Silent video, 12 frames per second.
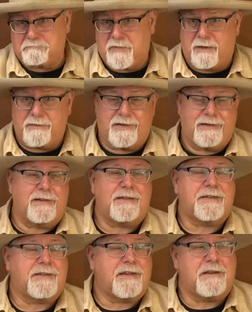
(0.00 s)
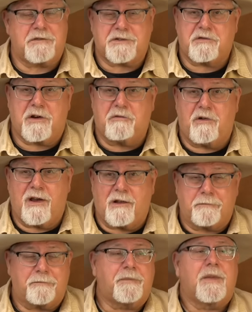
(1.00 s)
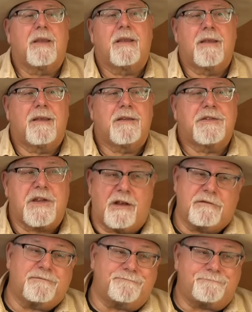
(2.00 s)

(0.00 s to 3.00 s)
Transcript: I mean, it was quite a while. So,